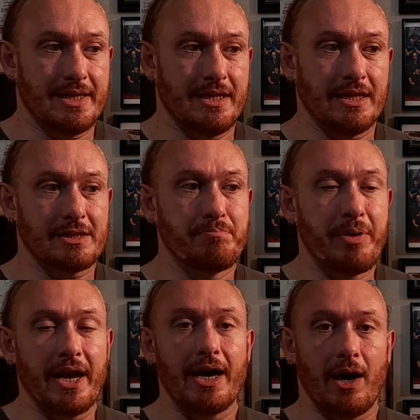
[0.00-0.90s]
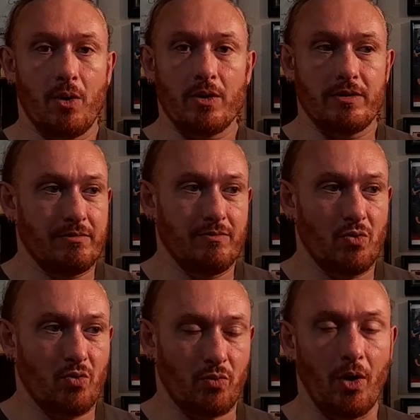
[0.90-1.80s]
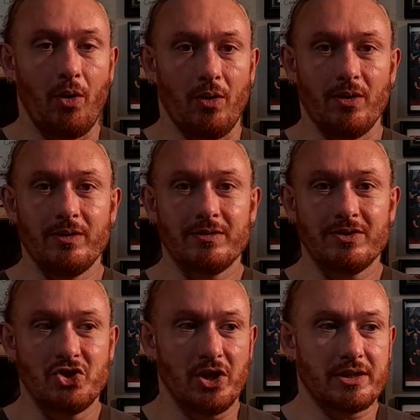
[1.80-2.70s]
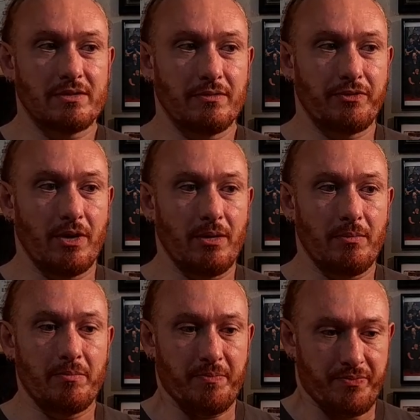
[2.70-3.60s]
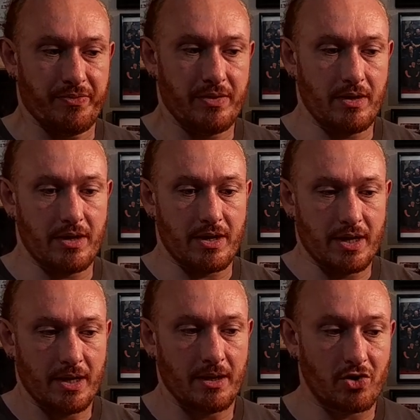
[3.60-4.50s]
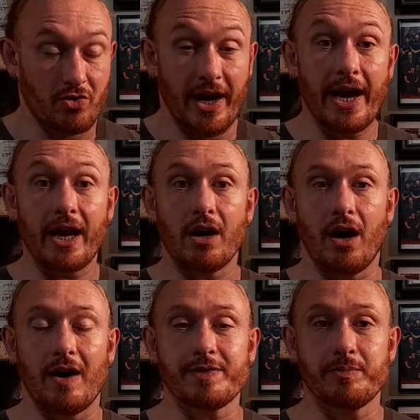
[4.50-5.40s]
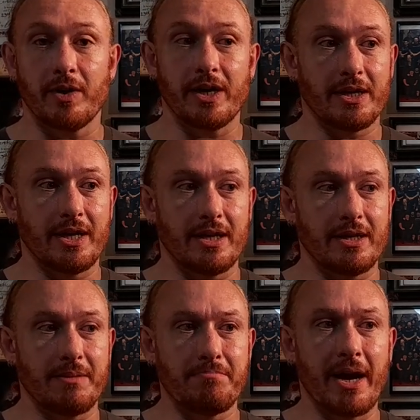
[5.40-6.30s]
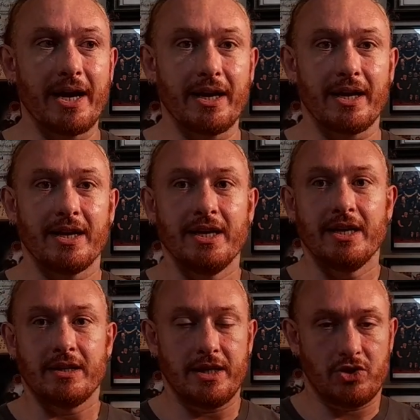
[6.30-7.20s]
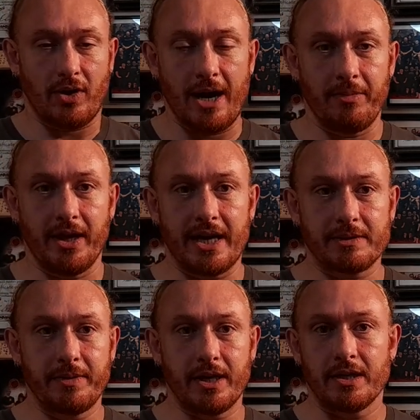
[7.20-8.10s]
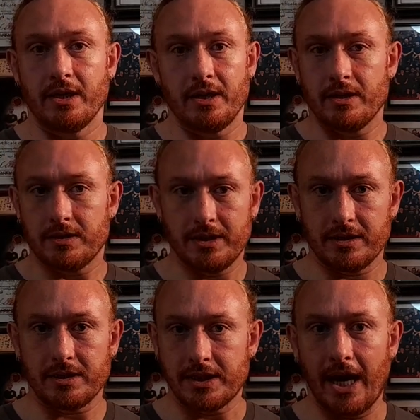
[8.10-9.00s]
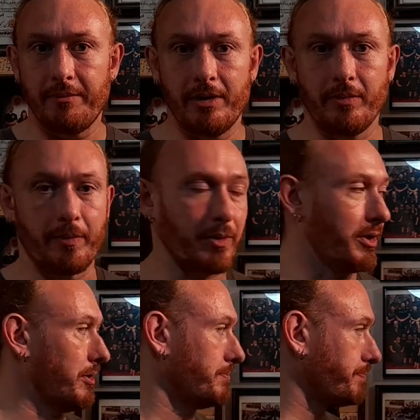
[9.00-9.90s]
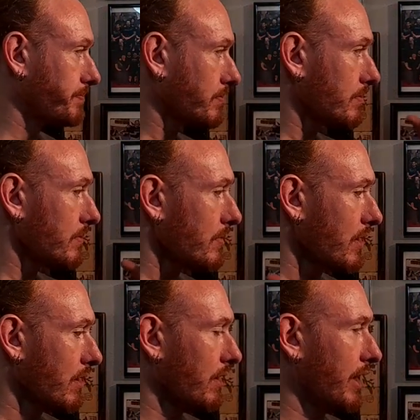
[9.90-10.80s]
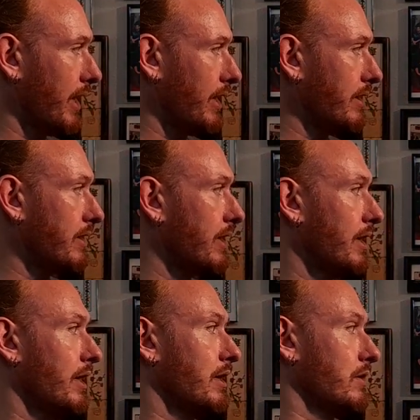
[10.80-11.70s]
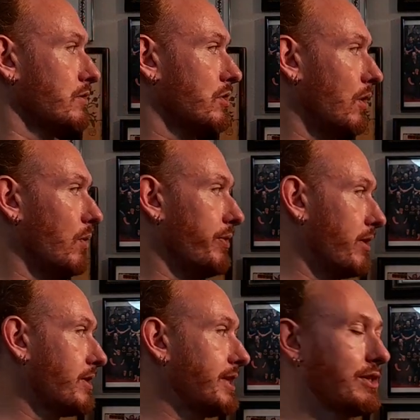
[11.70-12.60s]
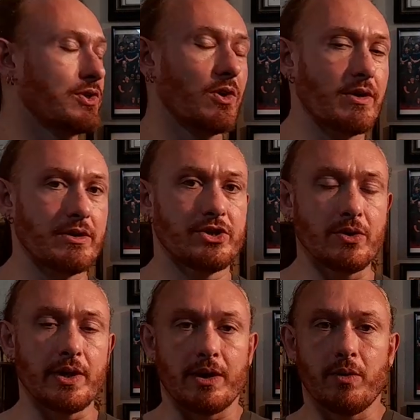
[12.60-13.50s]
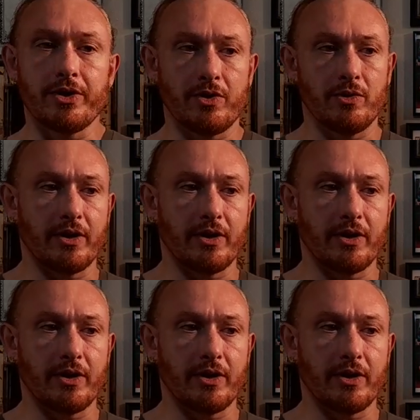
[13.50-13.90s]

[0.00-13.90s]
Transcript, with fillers: that's been our role just from the creating offspring, the mating, the tribal aspect, since time immemorial. And so there is a certain duty, whether you